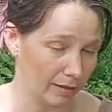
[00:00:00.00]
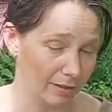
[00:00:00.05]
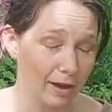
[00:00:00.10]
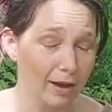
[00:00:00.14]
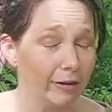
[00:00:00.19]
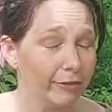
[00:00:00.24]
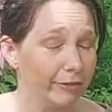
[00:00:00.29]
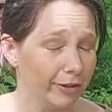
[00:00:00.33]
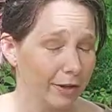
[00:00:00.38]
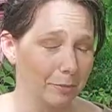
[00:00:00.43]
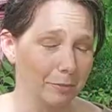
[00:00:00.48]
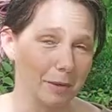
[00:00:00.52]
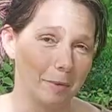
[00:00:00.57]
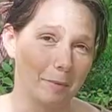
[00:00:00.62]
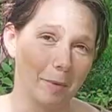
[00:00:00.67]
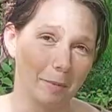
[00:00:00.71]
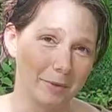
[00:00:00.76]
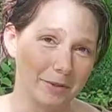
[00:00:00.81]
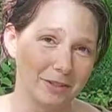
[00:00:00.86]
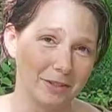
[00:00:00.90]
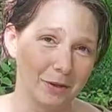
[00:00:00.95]
a lot of family
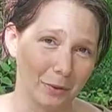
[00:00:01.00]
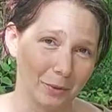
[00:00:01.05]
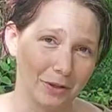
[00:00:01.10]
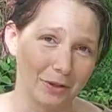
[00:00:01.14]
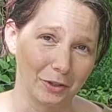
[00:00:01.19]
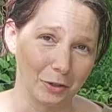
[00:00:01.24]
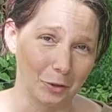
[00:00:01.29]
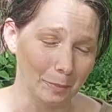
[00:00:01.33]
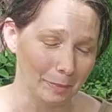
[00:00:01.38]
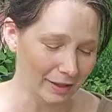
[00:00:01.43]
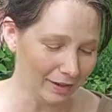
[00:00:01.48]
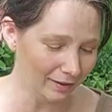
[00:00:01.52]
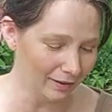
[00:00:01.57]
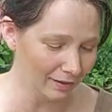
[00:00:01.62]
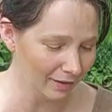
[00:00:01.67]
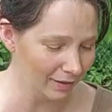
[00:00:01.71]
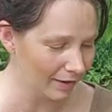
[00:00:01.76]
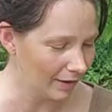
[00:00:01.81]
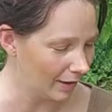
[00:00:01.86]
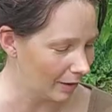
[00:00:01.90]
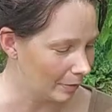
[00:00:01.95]
members go to Cuba
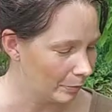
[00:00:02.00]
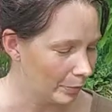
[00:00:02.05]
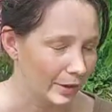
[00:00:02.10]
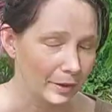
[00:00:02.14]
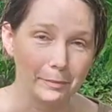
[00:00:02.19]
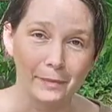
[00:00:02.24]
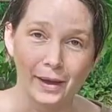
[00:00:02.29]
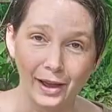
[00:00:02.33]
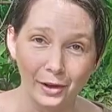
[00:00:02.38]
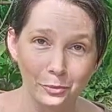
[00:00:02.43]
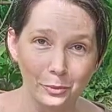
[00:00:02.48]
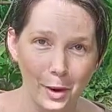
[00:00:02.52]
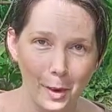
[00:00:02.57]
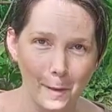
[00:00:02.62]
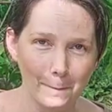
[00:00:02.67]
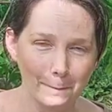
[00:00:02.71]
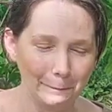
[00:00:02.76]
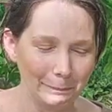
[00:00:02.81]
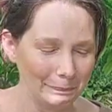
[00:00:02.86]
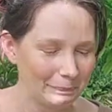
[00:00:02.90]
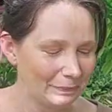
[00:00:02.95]
and bring back
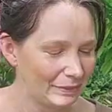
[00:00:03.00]
rum.